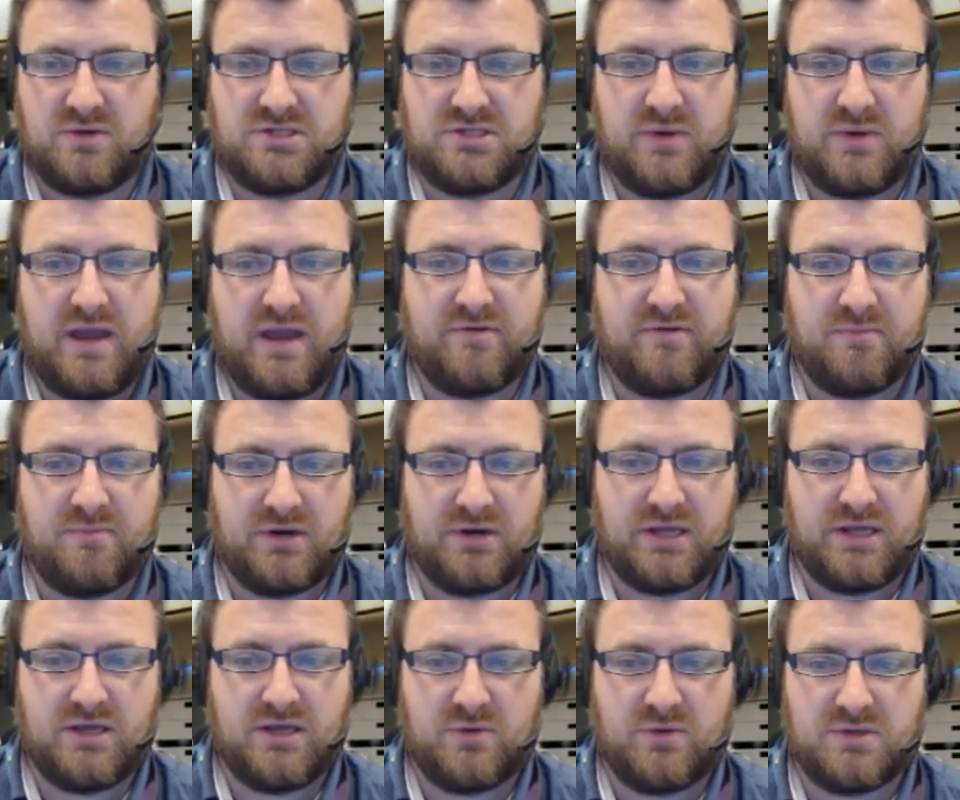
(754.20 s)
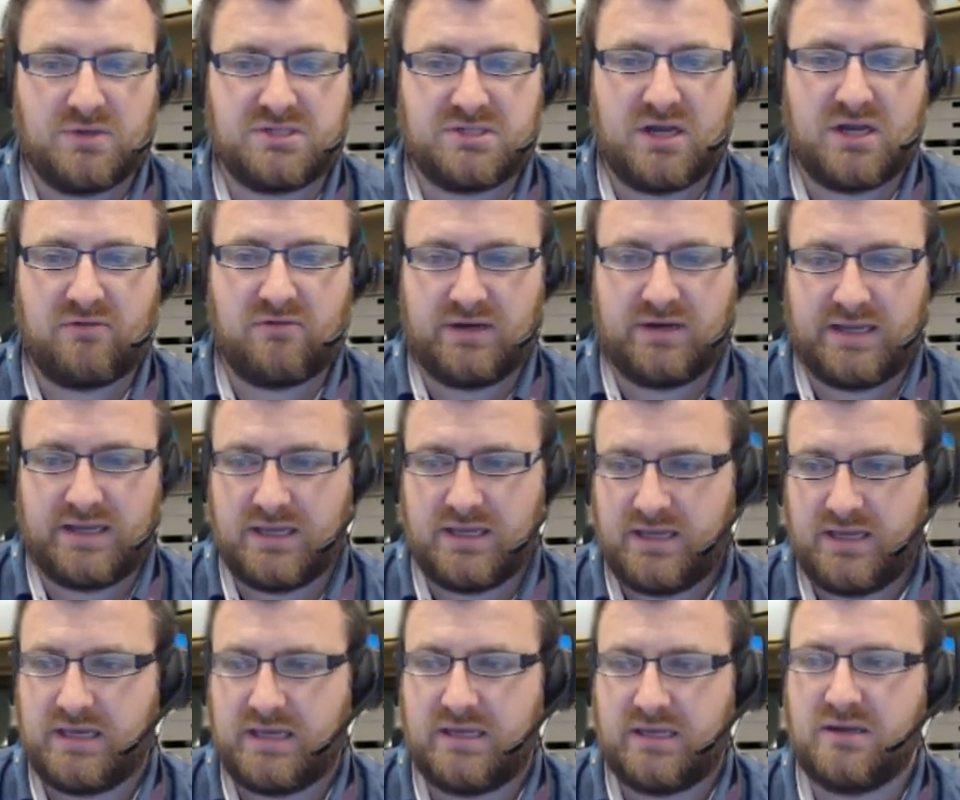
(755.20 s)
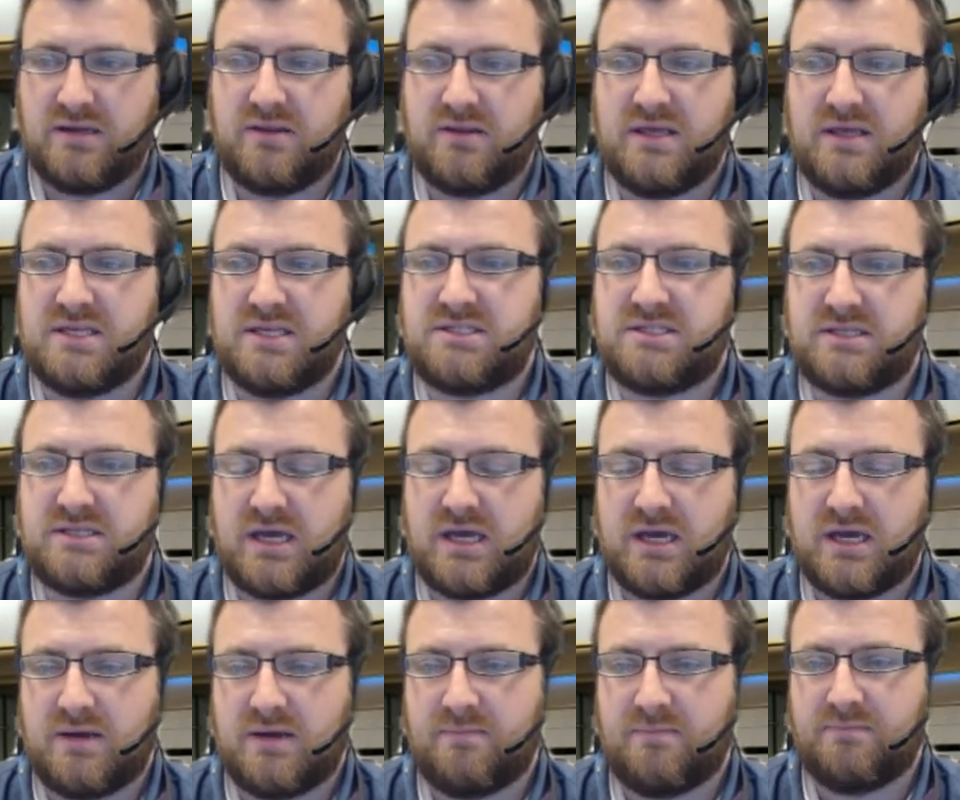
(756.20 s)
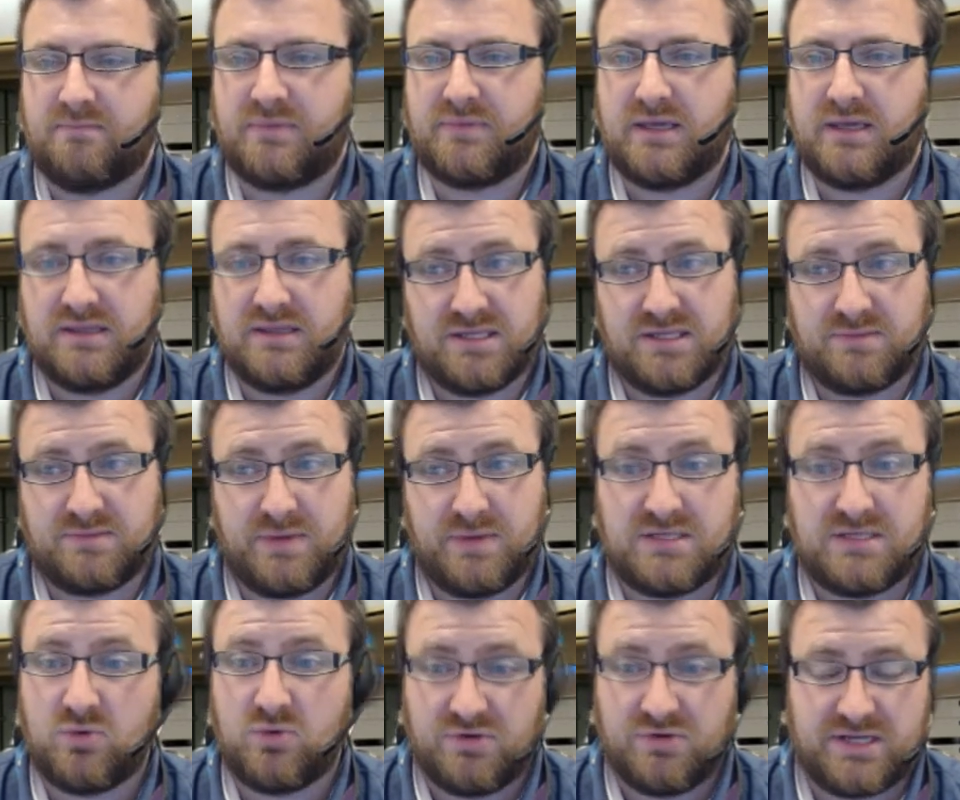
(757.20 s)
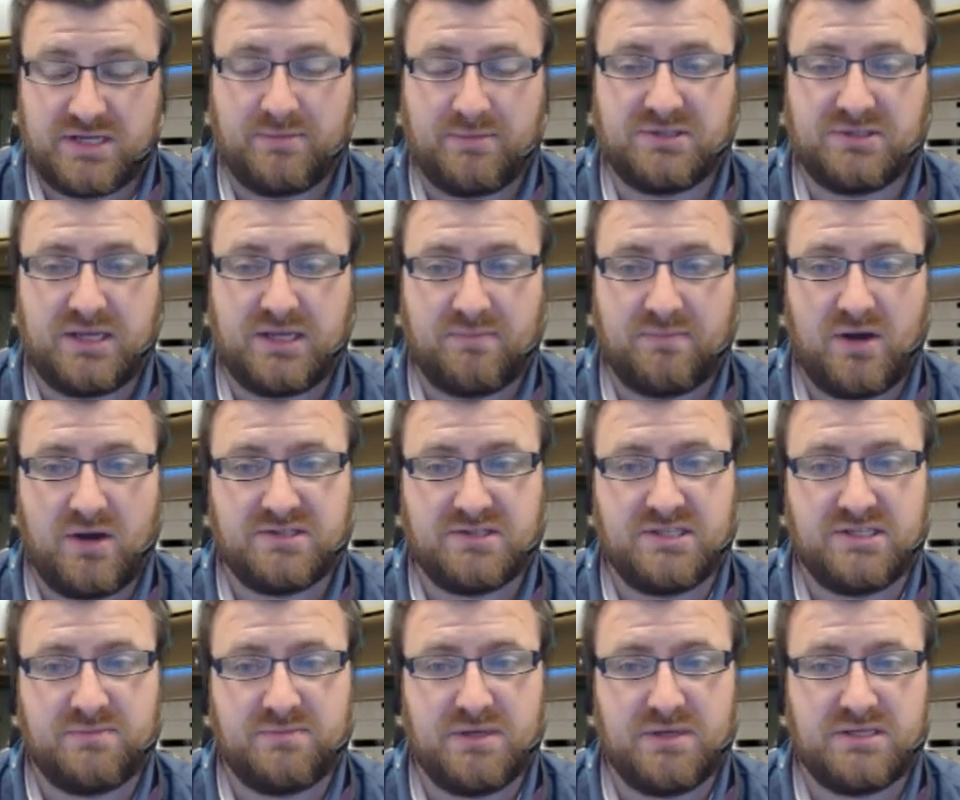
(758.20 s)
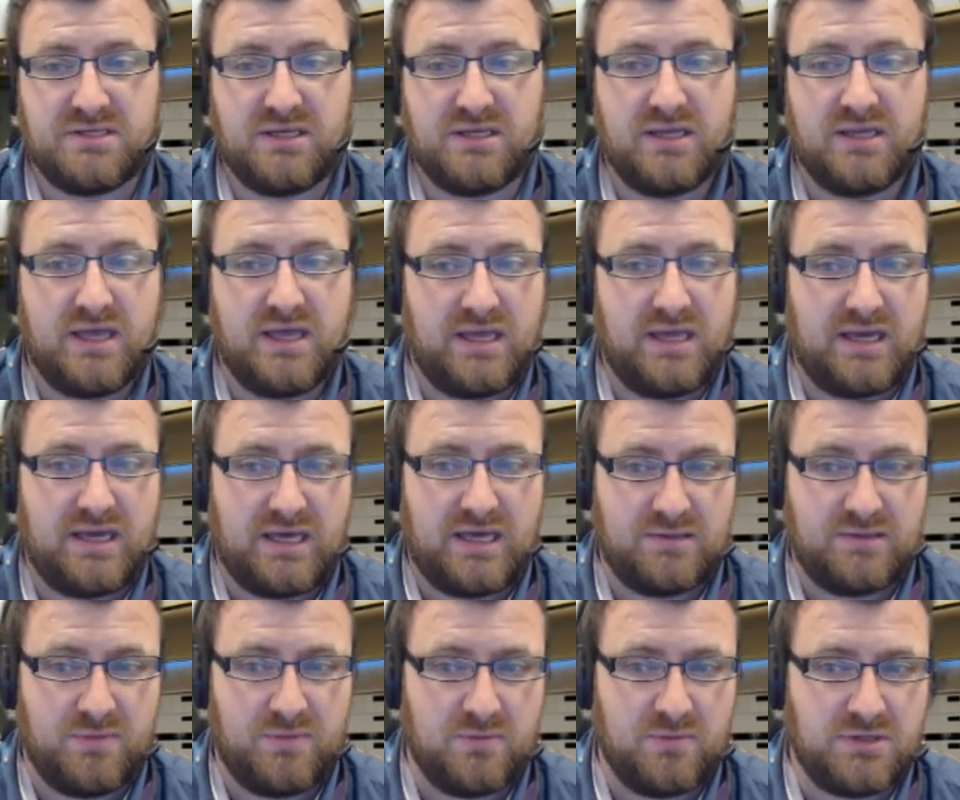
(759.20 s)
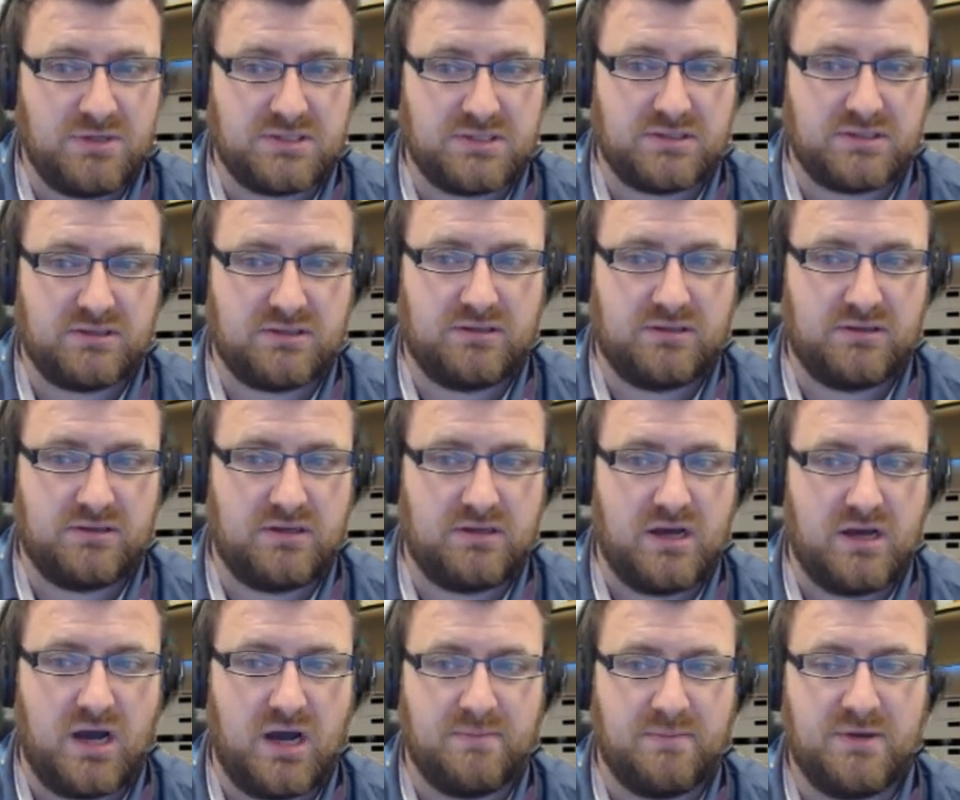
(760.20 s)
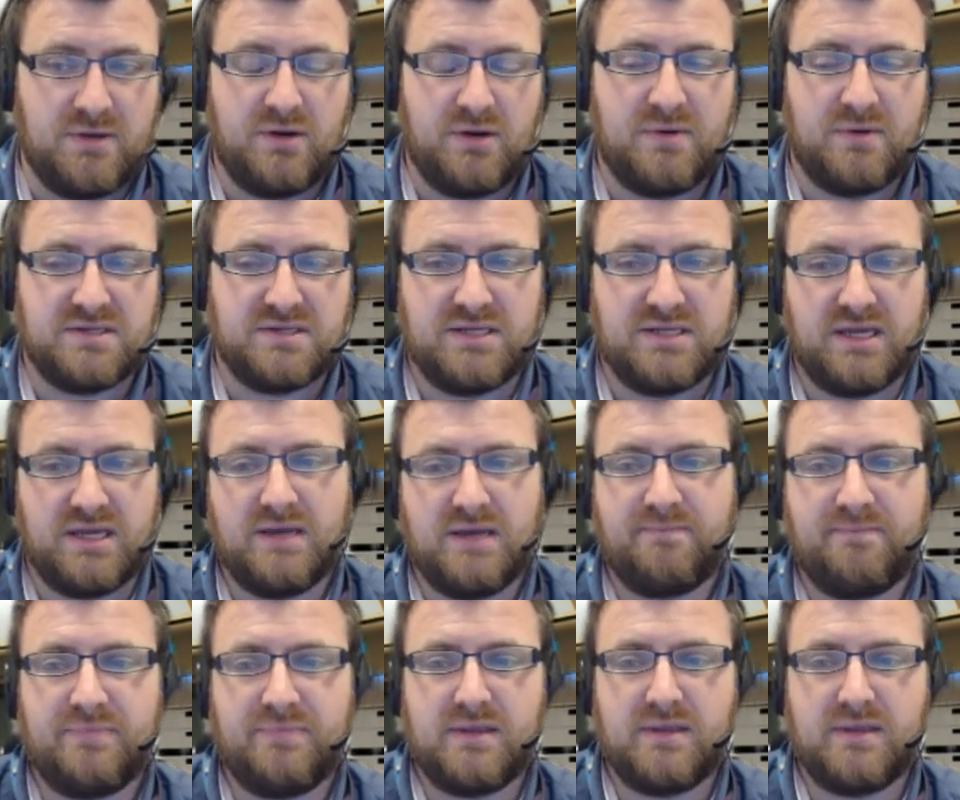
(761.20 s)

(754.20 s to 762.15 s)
you everybody who is currently in this meeting or is able to take part in this meeting at the moment. I'm the only person here.